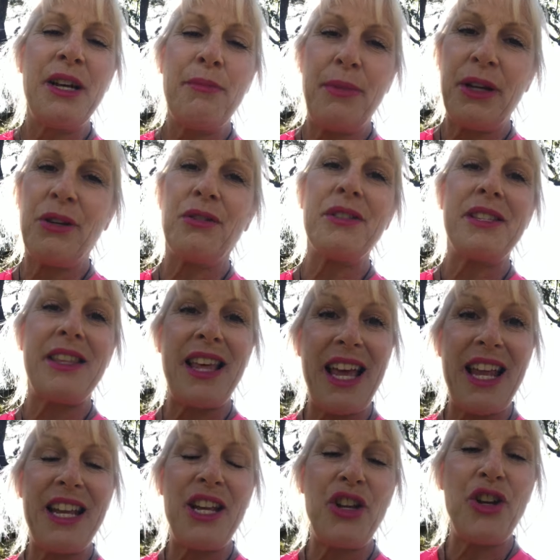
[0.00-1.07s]
because
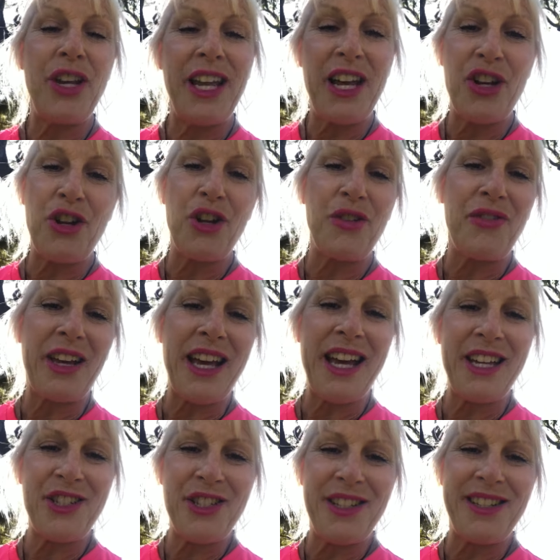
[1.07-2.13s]
then you can get
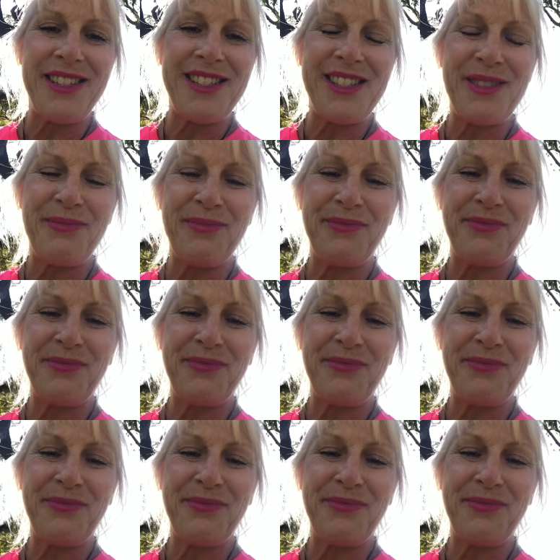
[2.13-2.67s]
notifications.